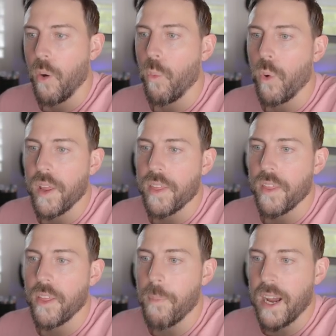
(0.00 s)

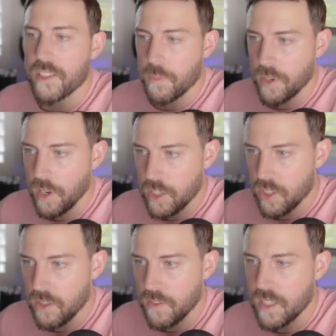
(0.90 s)
with the mass
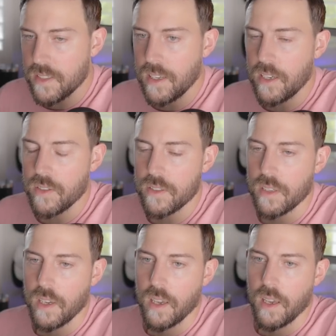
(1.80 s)
production of these
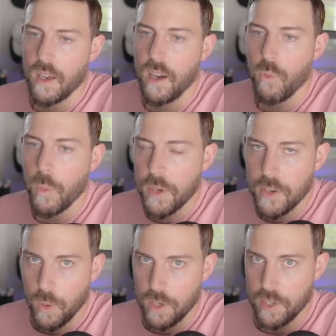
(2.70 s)
cells uh, will be
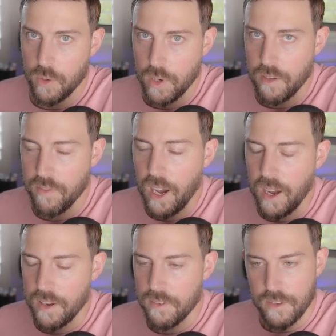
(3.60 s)

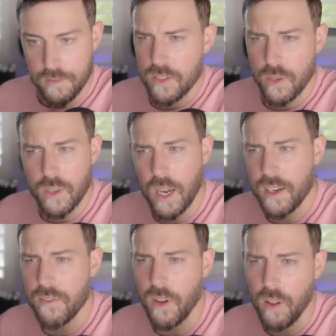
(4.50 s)
2025. So
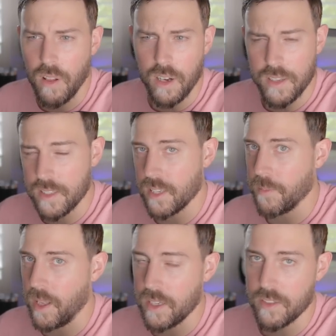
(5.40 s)
kind of along the
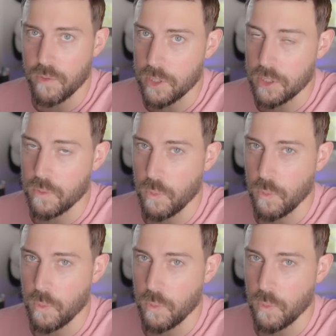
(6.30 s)
same lines of where,